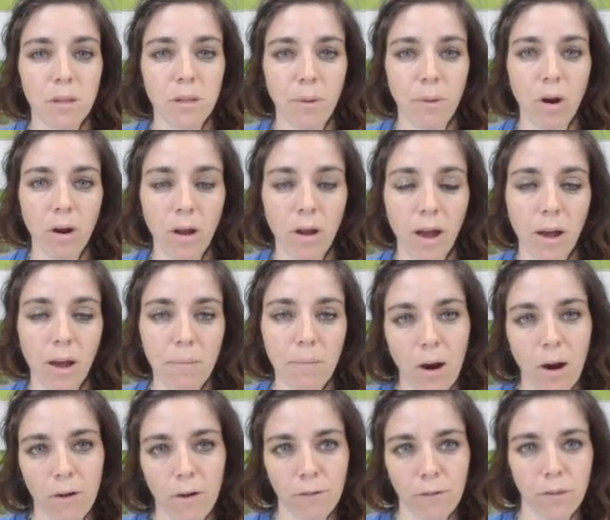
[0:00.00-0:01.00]
the uh,
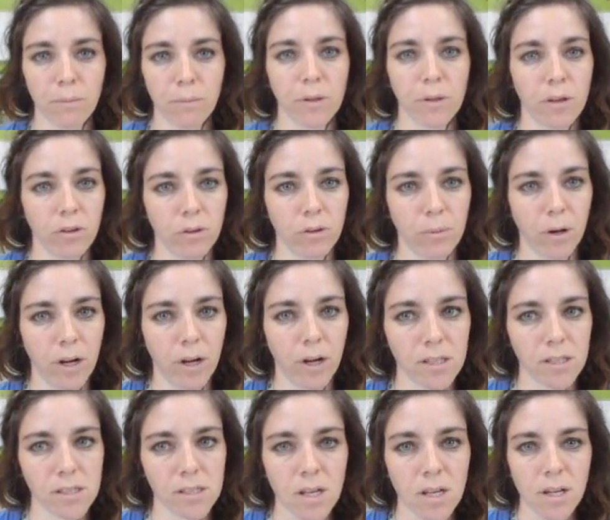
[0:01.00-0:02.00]
power from the political
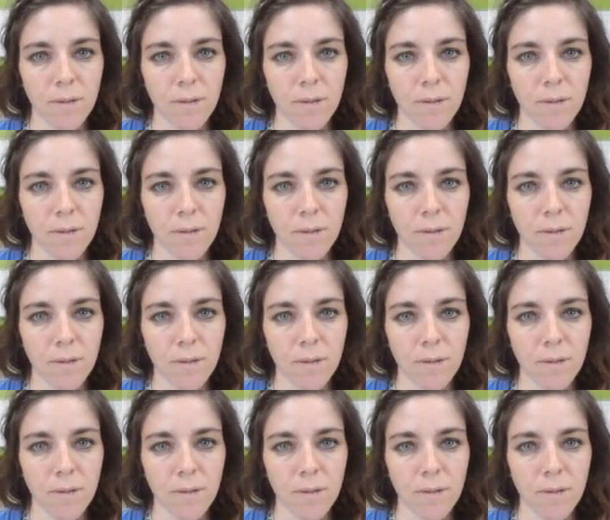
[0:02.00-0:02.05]
parties.